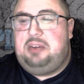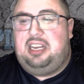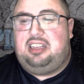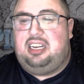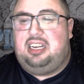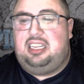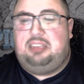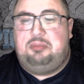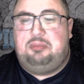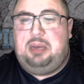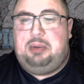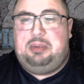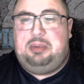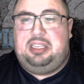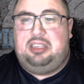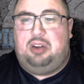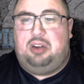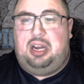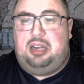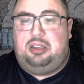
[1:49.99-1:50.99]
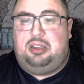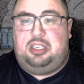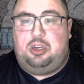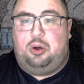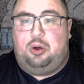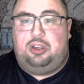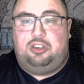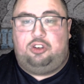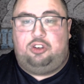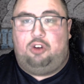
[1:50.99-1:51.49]
I thought maybe the uh, the
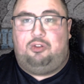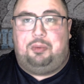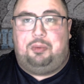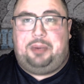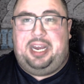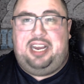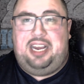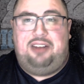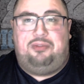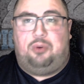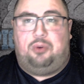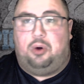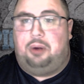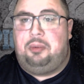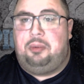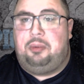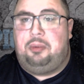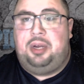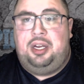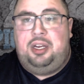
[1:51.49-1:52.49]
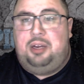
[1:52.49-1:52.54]
Oilers overpaid for him,